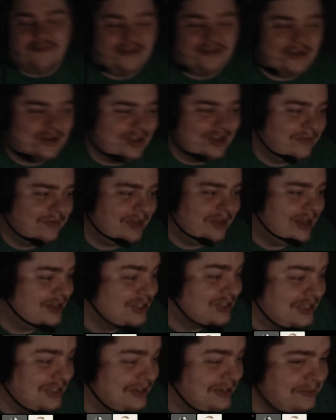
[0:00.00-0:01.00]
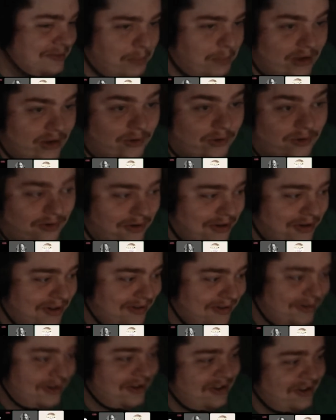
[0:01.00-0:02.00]
wait for you to give me that cheap meal.
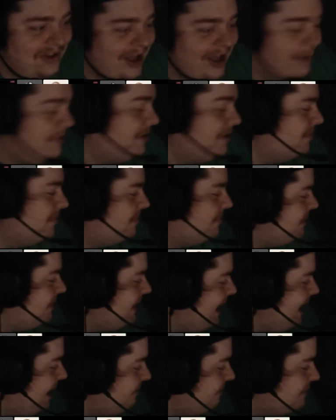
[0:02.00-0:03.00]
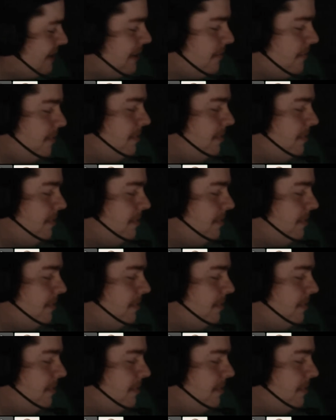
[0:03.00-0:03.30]
I have to